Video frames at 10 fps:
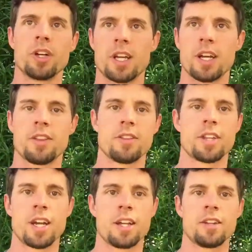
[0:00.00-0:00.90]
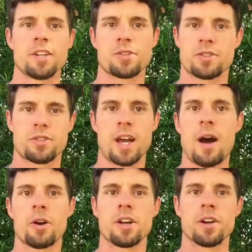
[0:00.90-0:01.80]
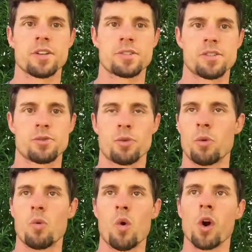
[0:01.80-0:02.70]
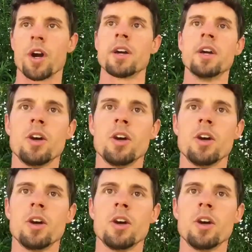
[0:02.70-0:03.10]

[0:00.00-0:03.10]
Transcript: get it this out here, this is the reward,